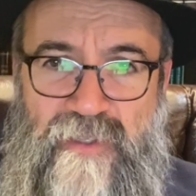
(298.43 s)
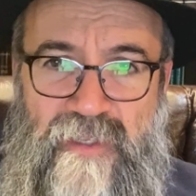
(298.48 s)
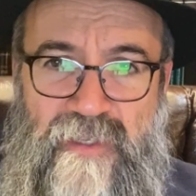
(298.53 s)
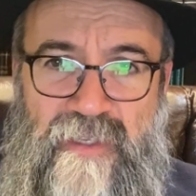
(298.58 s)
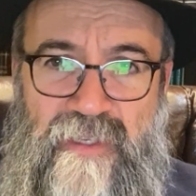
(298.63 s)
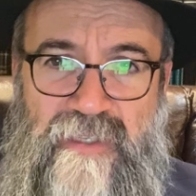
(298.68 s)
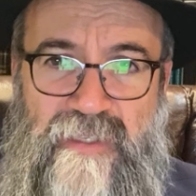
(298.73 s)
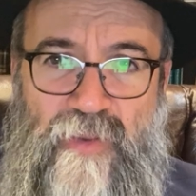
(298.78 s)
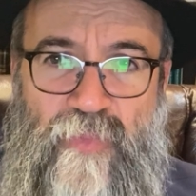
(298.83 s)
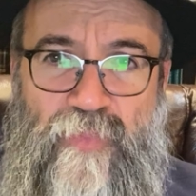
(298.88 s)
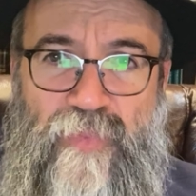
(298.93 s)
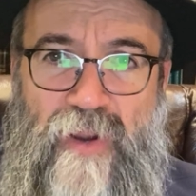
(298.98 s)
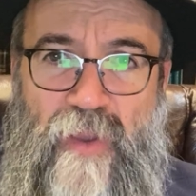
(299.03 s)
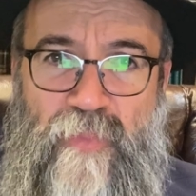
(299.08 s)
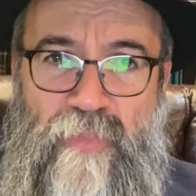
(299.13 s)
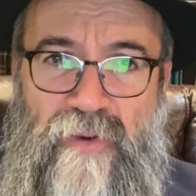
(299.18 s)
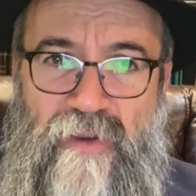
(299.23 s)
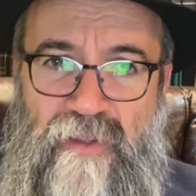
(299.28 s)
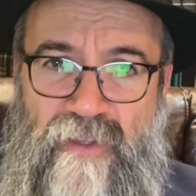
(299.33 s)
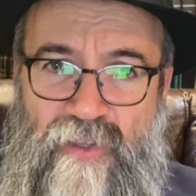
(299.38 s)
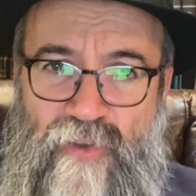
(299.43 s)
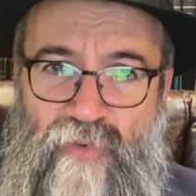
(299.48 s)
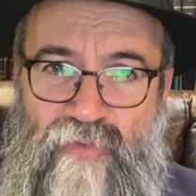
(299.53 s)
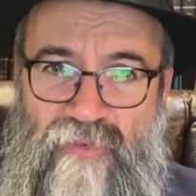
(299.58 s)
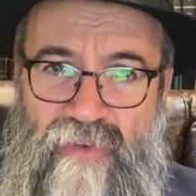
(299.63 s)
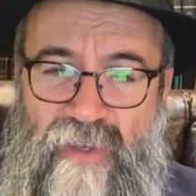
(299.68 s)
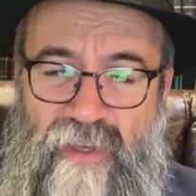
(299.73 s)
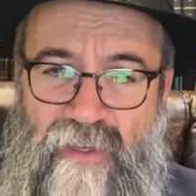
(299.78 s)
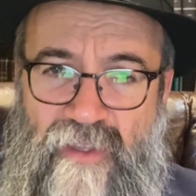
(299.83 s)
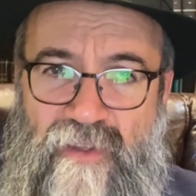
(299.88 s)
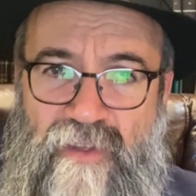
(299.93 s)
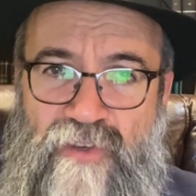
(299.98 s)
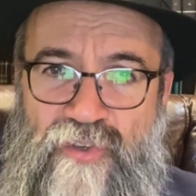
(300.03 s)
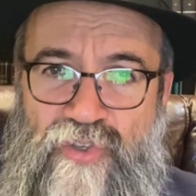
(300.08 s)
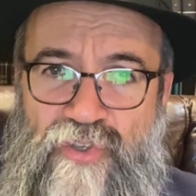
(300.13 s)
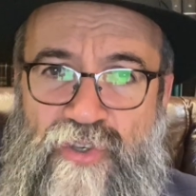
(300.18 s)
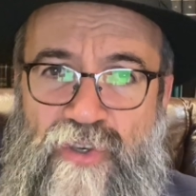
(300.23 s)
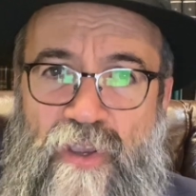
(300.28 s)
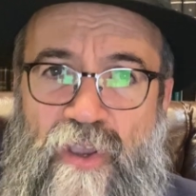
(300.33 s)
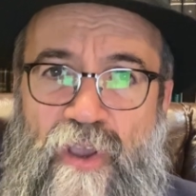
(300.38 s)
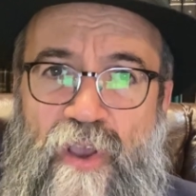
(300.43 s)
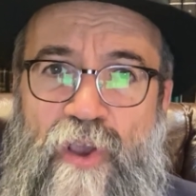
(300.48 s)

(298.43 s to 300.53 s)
this is a property of Hekdesh.